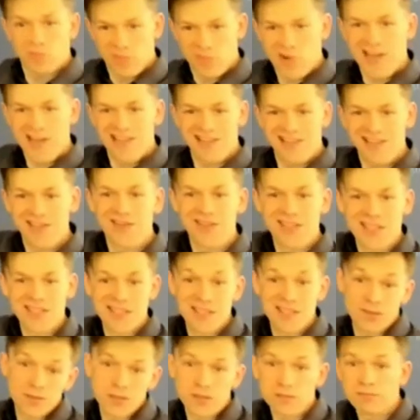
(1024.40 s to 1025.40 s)
weight degree
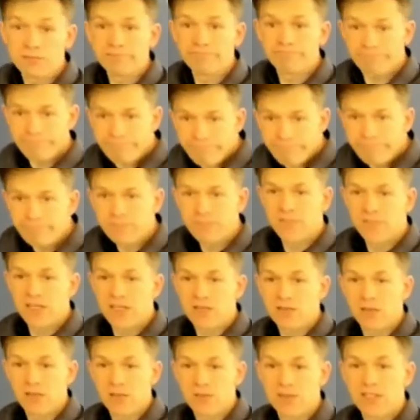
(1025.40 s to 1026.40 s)
zero.
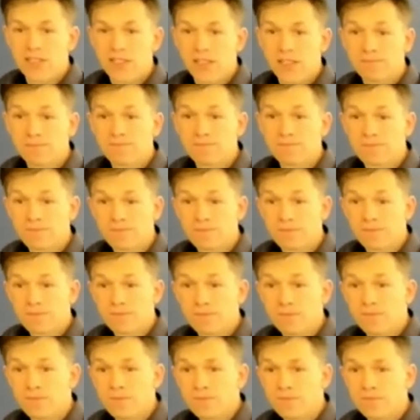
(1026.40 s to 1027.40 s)
That's all I'm saying.
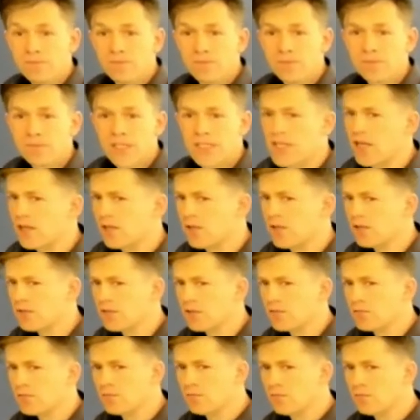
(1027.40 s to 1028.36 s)
Is that not?